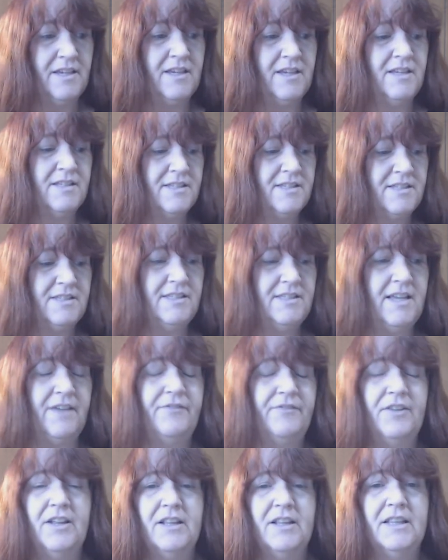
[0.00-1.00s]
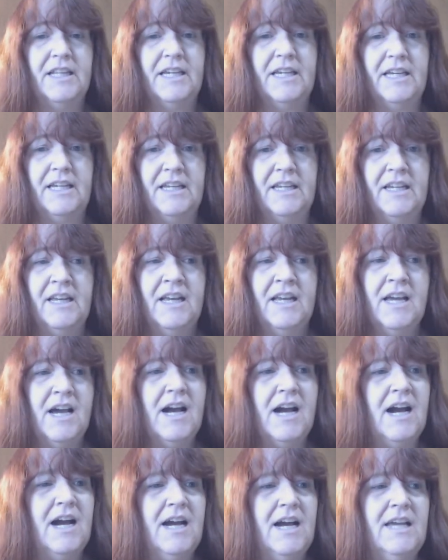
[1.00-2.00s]
It's definitely,
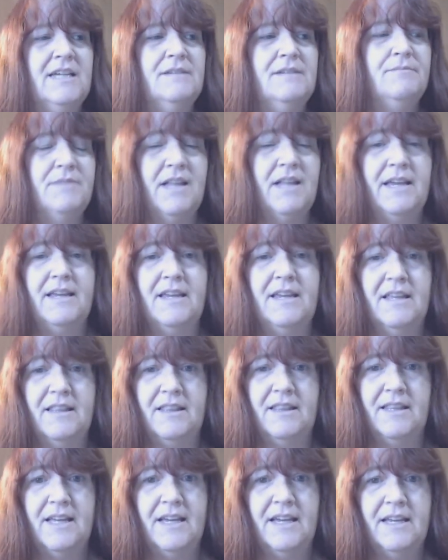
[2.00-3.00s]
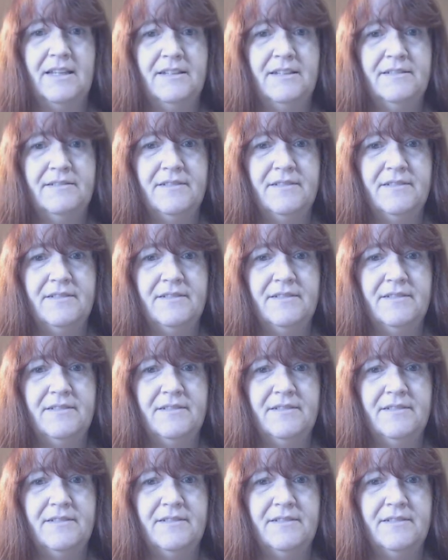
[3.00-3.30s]
I am liking that